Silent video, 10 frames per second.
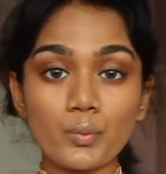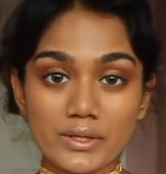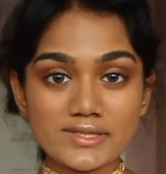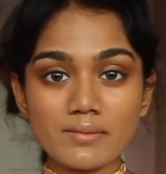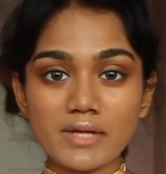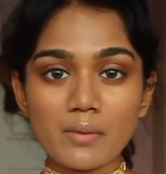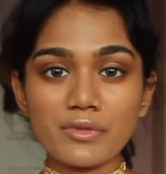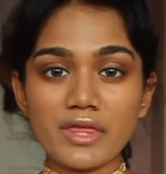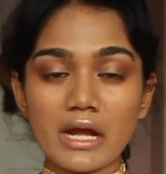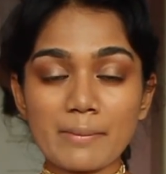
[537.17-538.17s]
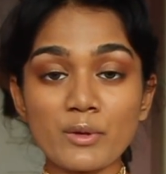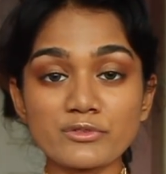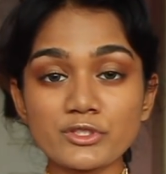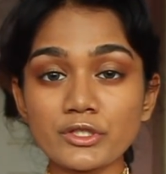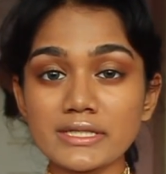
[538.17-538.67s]
Once I'm done with that, I'm
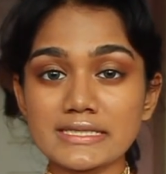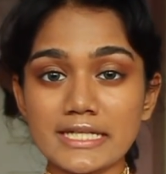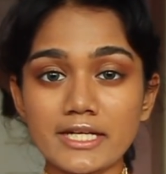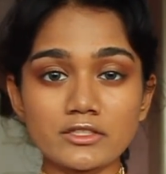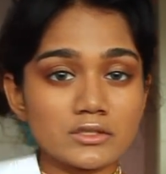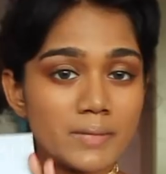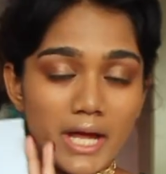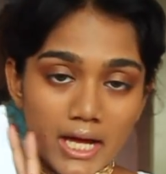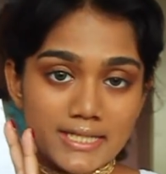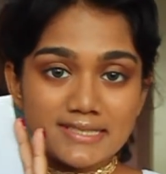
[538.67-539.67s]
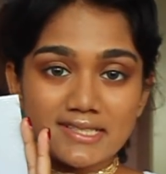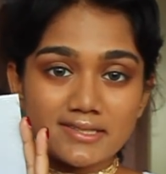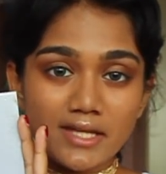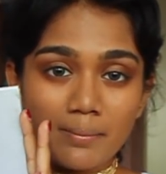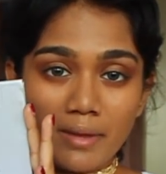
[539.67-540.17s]
also going to dig into my
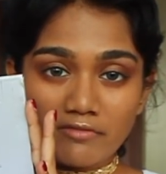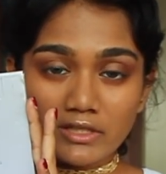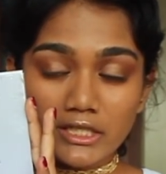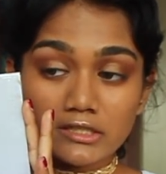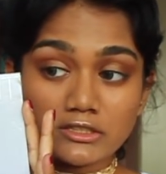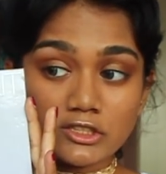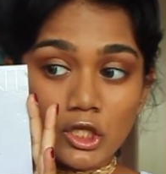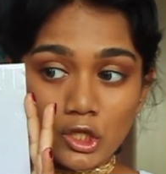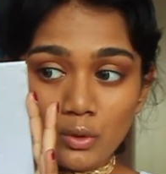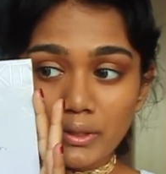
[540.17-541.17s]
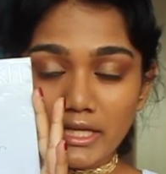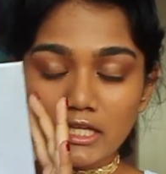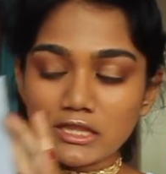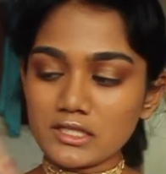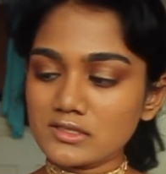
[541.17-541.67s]
Anastasia Beverly Hills Glow Kit.